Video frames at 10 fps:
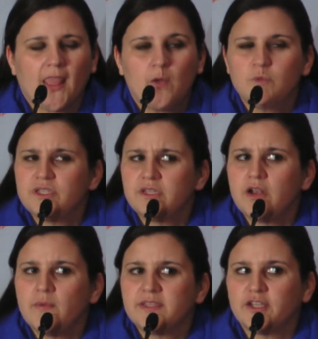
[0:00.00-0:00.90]
which is not
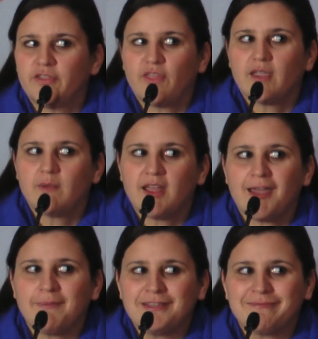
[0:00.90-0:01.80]
always a good thing when it
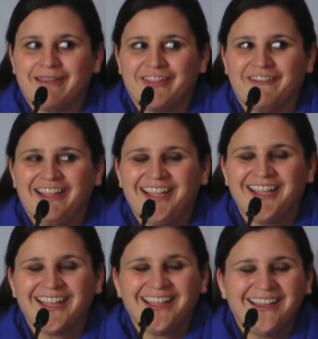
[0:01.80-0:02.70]
happens, by the way.
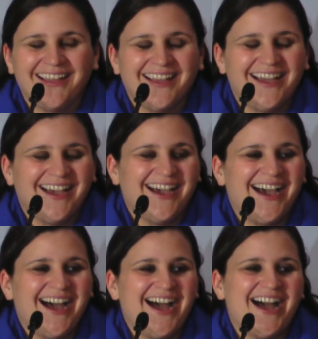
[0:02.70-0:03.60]

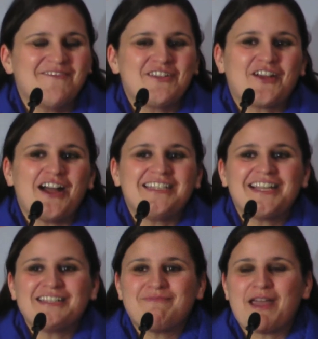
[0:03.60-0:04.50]
We were
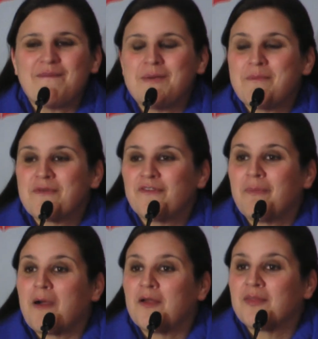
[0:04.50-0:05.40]
contacted by a member of
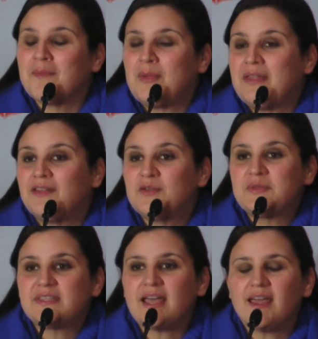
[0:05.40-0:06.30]
parliament who
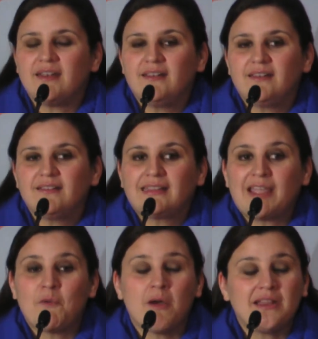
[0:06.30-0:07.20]
said that they
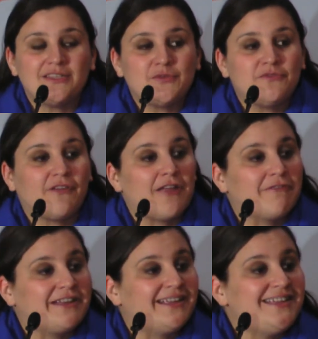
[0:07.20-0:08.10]
wanted to invite
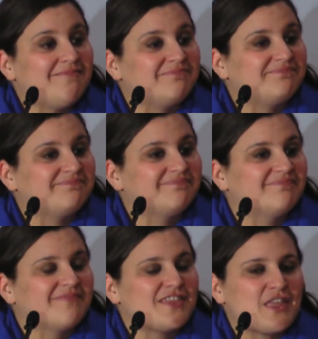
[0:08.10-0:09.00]
Rita in.
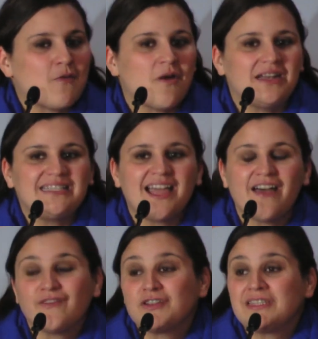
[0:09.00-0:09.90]
They wanted to
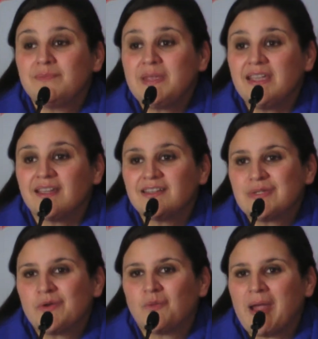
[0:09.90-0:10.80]
have her speak
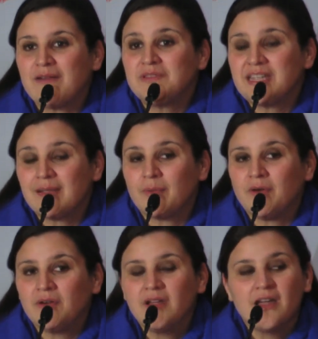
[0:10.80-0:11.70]
to a round
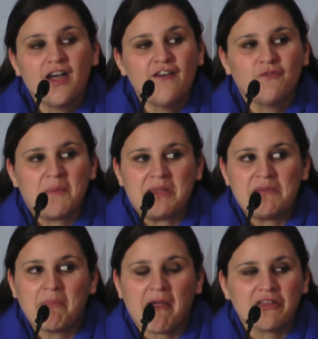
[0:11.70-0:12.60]
table of women
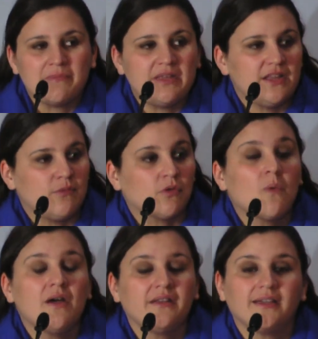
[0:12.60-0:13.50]
in parliament in
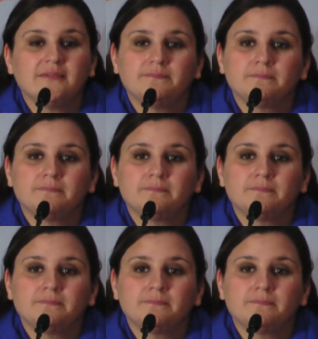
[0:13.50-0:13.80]
Rwanda.